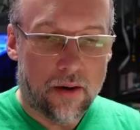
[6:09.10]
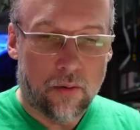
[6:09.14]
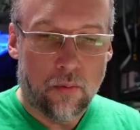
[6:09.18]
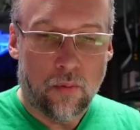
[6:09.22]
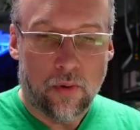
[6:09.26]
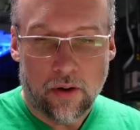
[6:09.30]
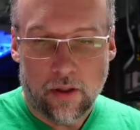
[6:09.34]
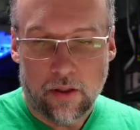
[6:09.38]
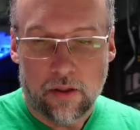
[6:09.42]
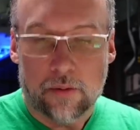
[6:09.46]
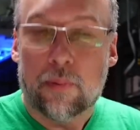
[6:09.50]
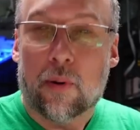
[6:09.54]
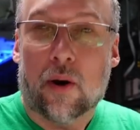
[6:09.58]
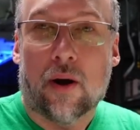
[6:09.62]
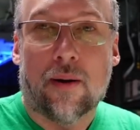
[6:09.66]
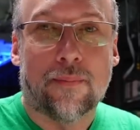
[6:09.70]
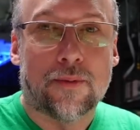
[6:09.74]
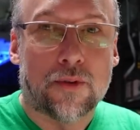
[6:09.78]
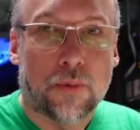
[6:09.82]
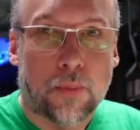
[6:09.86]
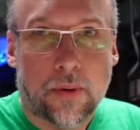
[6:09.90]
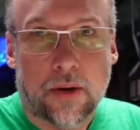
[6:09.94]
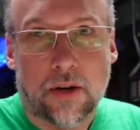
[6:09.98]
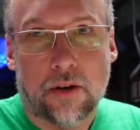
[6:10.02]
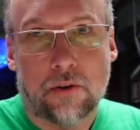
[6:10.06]
one of the problems that
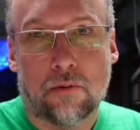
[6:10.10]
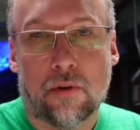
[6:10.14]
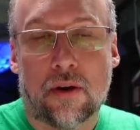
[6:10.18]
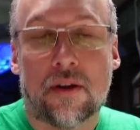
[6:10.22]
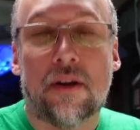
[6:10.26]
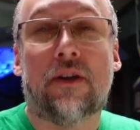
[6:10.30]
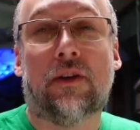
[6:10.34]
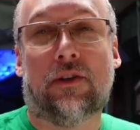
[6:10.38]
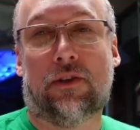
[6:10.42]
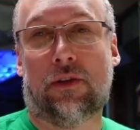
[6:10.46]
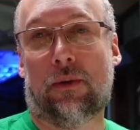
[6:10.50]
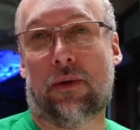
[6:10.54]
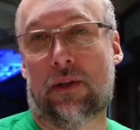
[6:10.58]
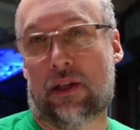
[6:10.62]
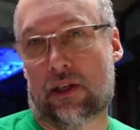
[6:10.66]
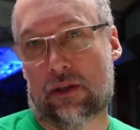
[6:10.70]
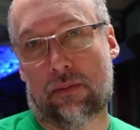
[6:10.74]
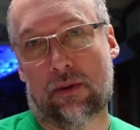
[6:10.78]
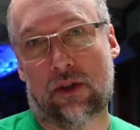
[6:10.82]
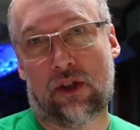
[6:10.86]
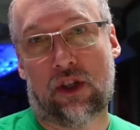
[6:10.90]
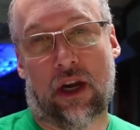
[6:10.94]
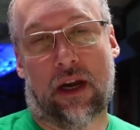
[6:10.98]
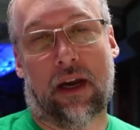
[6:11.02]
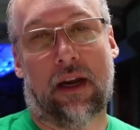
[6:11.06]
we're going to run into with this
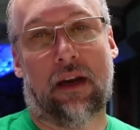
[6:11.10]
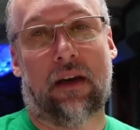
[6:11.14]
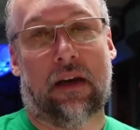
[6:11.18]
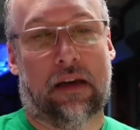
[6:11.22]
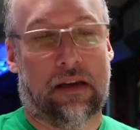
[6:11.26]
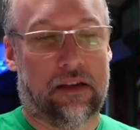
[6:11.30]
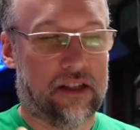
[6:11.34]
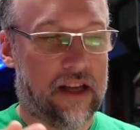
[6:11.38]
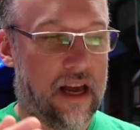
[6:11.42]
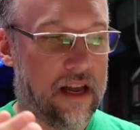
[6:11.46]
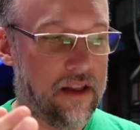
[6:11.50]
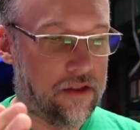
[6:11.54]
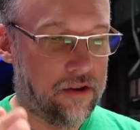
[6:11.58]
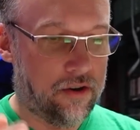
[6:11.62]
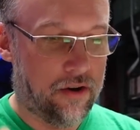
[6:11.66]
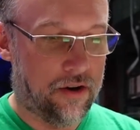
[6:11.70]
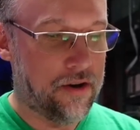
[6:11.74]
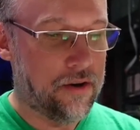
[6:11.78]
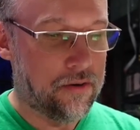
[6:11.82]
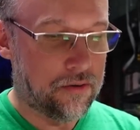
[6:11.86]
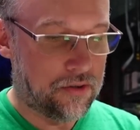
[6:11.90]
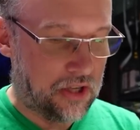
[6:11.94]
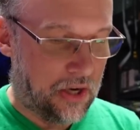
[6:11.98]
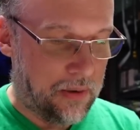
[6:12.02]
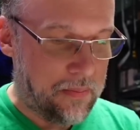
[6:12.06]
machine is that there are no
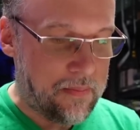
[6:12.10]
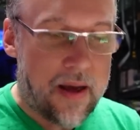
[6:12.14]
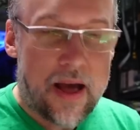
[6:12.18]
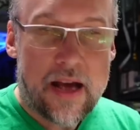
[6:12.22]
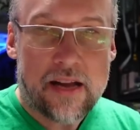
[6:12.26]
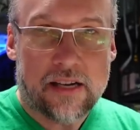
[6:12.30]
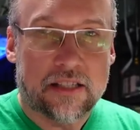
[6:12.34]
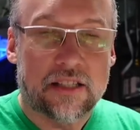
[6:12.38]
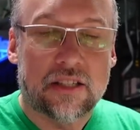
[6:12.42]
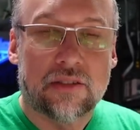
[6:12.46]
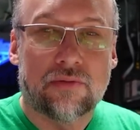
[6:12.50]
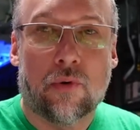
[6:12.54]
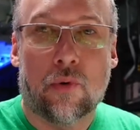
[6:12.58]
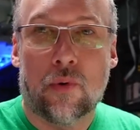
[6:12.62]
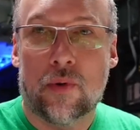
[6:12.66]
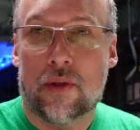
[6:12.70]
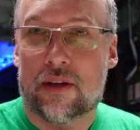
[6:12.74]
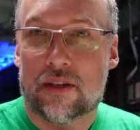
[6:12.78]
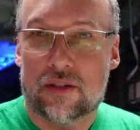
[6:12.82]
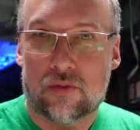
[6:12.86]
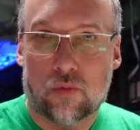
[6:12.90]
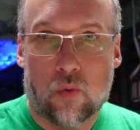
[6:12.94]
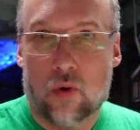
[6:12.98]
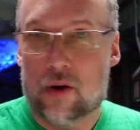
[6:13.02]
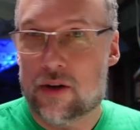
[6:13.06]
schematics for
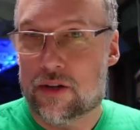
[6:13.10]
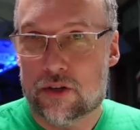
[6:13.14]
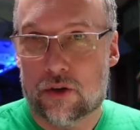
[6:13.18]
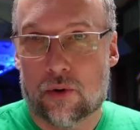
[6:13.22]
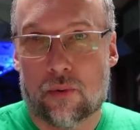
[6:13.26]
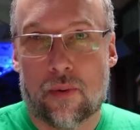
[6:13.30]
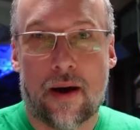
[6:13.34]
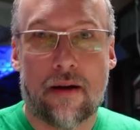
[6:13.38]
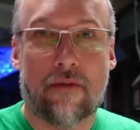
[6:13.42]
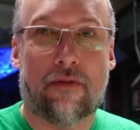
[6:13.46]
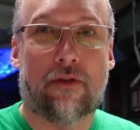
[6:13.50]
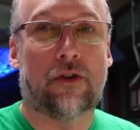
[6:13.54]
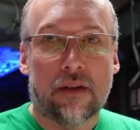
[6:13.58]
this whatsoever.